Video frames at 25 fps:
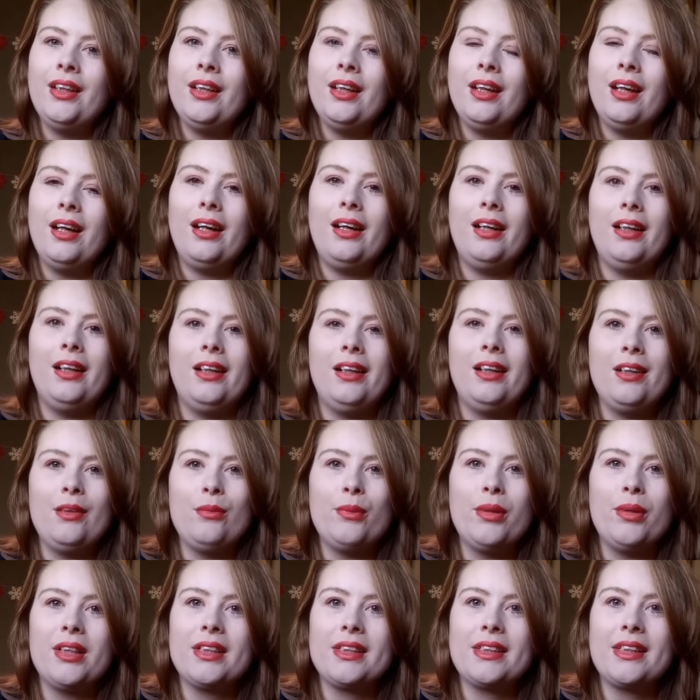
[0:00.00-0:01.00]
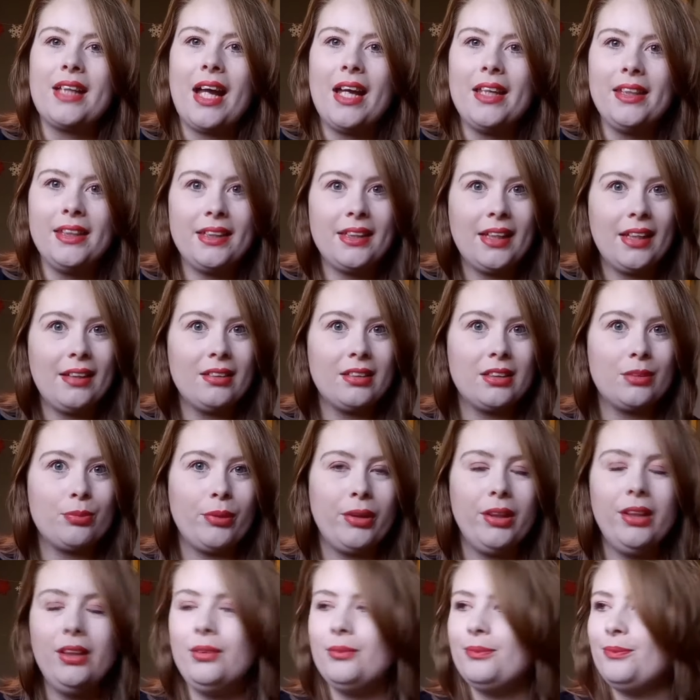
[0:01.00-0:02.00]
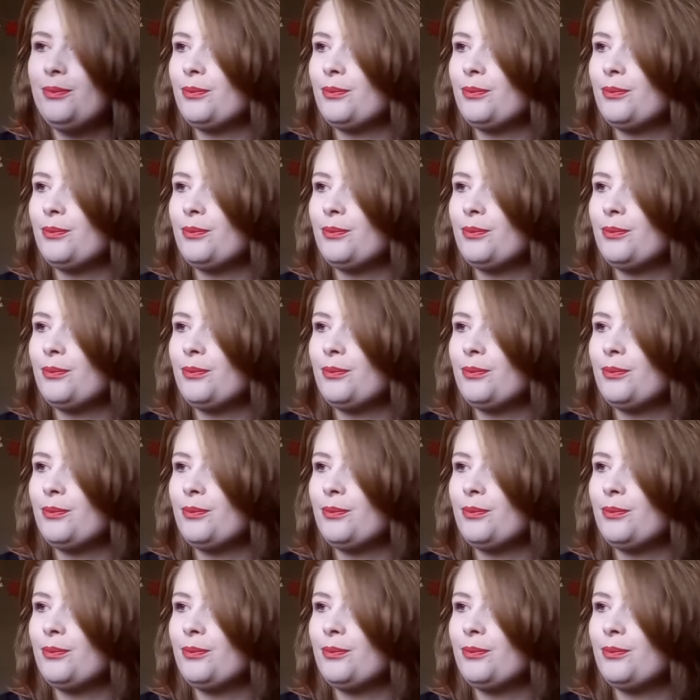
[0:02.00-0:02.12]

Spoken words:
I'm sat in the same spot.